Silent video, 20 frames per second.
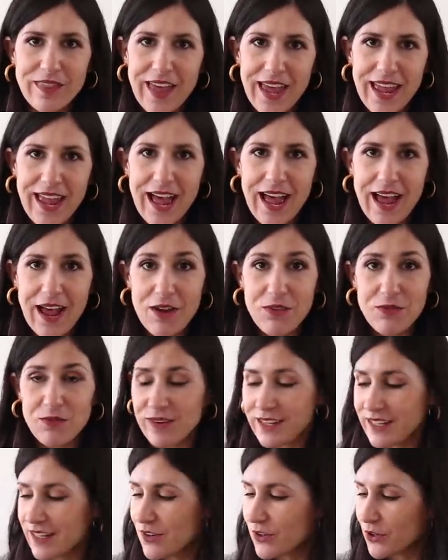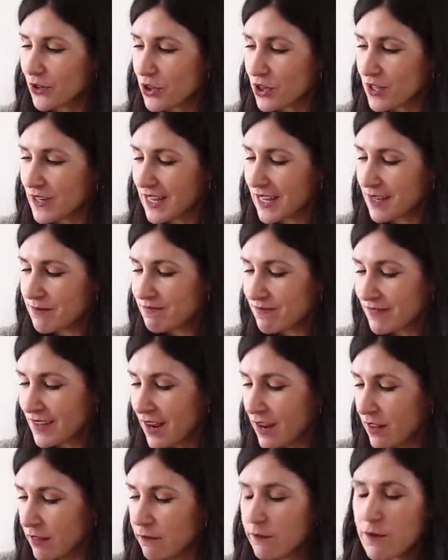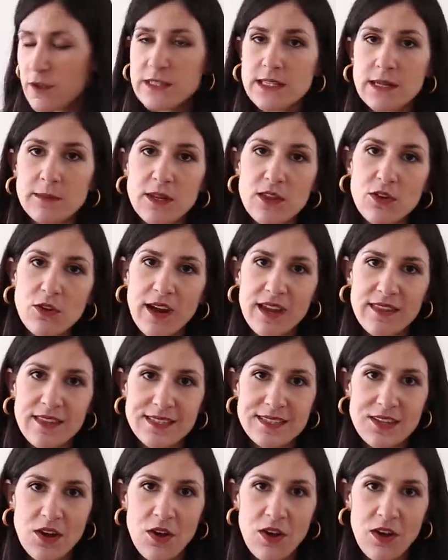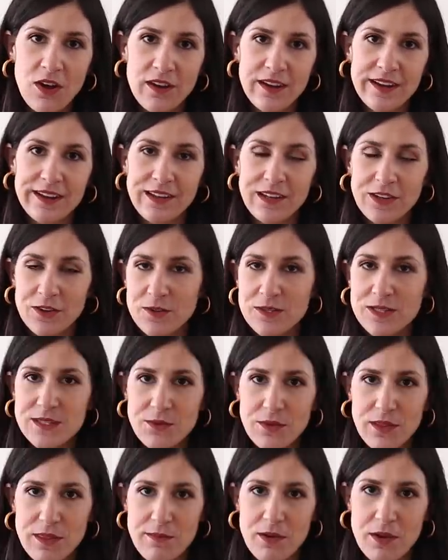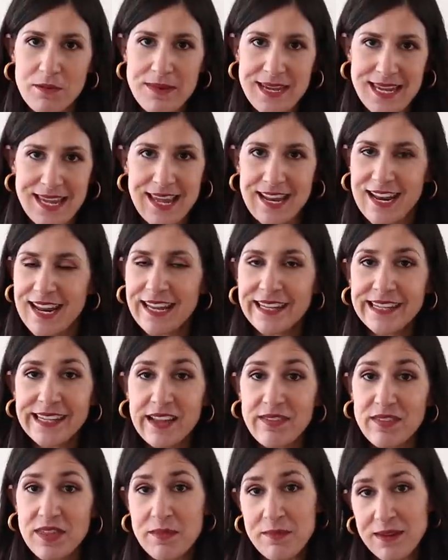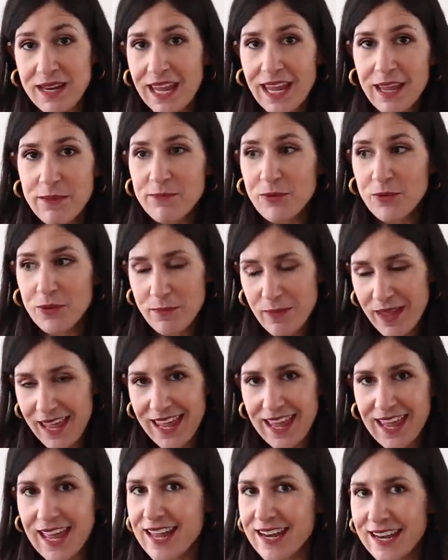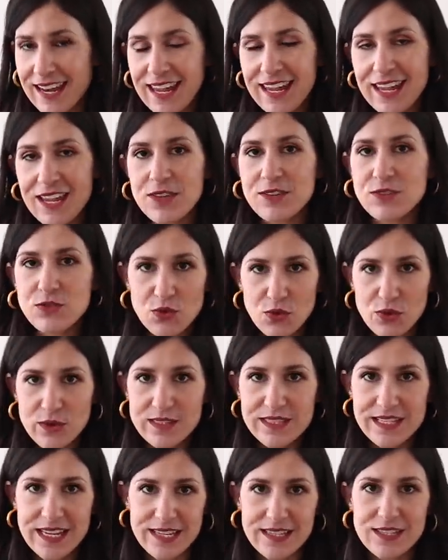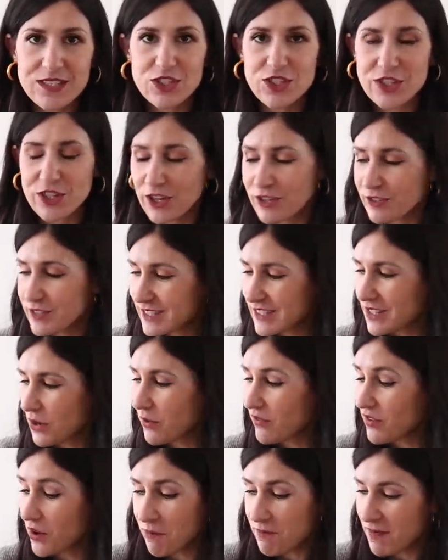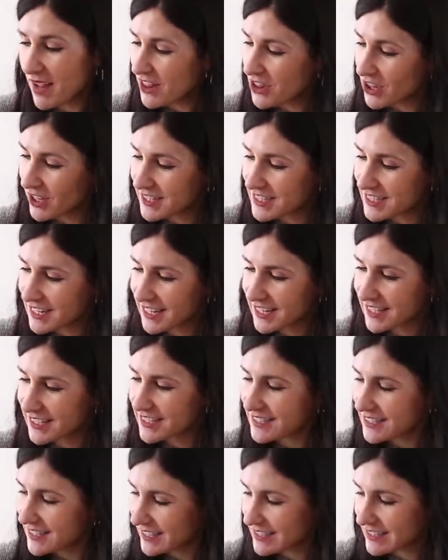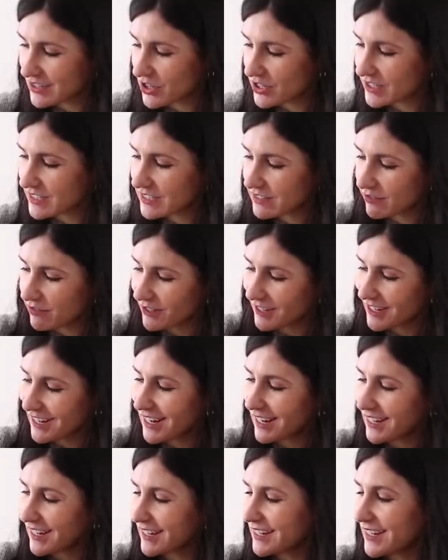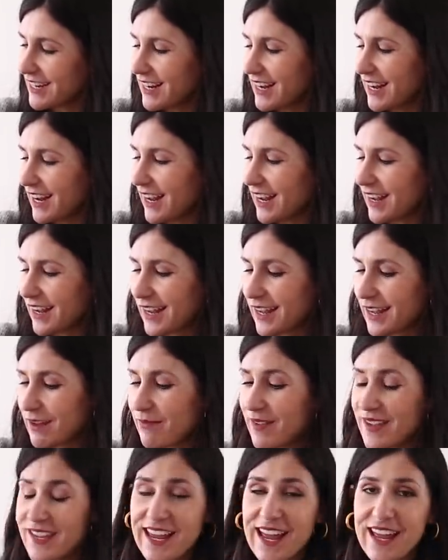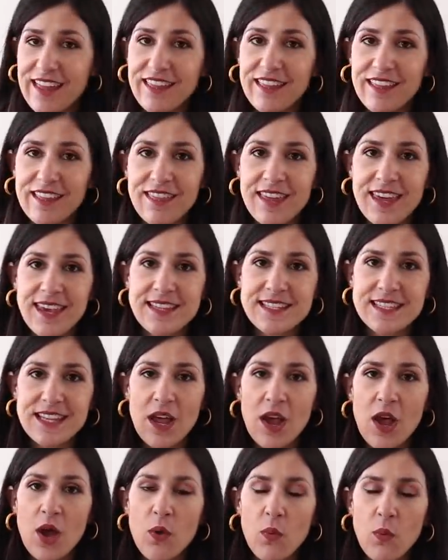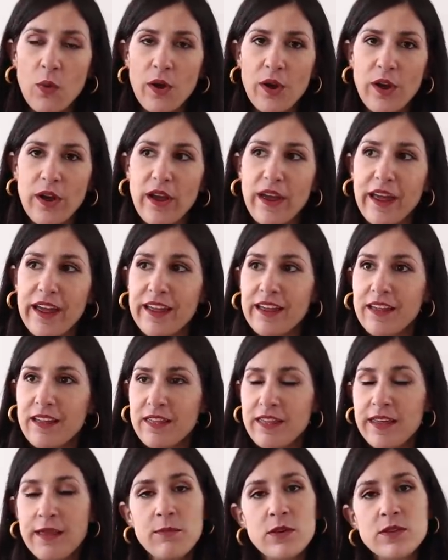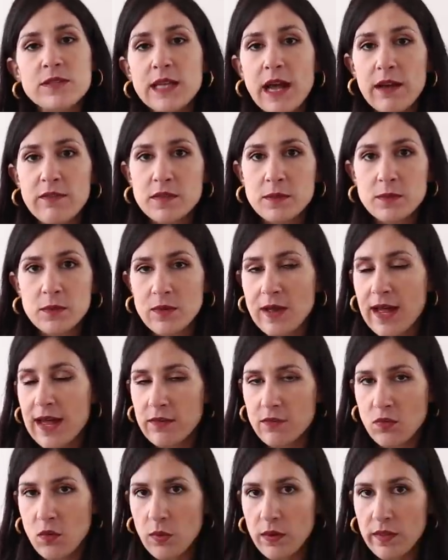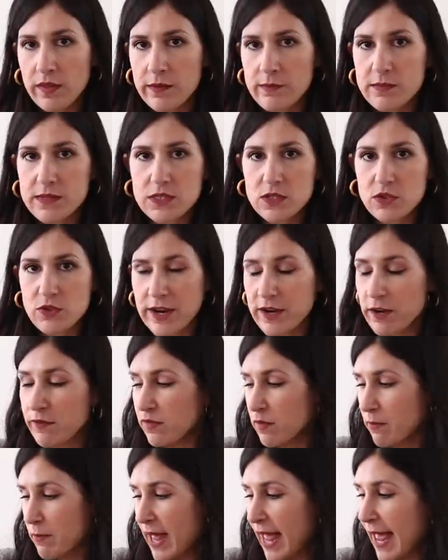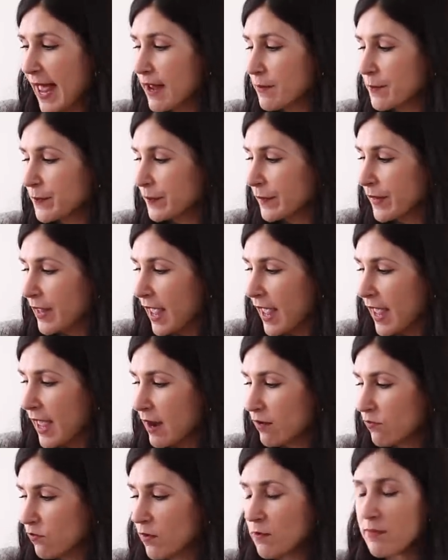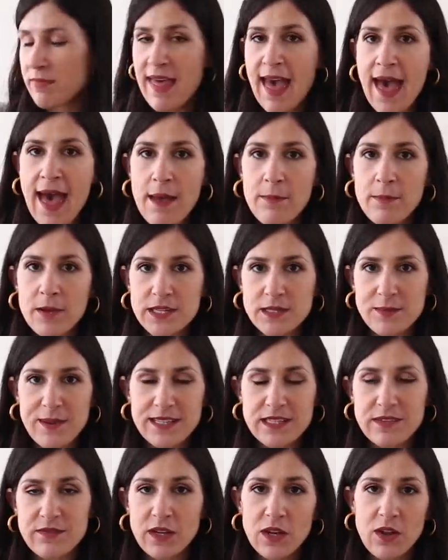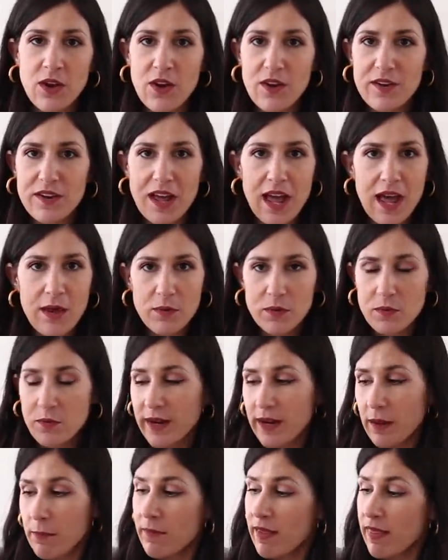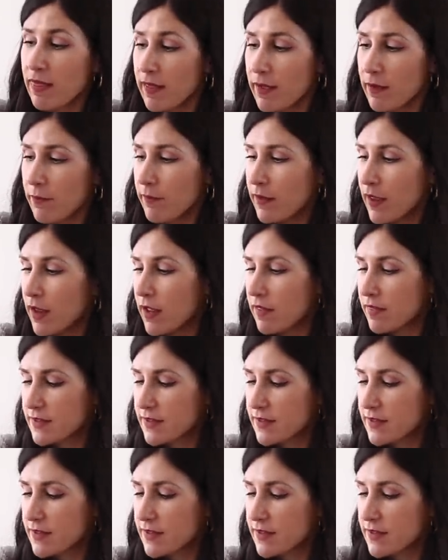They are really cushiony. The first time I tried these on, Luke saw them on me and he loved them and he bought a pair and he adores his shoes. So we've got matching sneakers. These are just a different color. Uh, but yeah, these were the most comfortable out of all of them straight off the bat and from that perspective alone I would recommend them.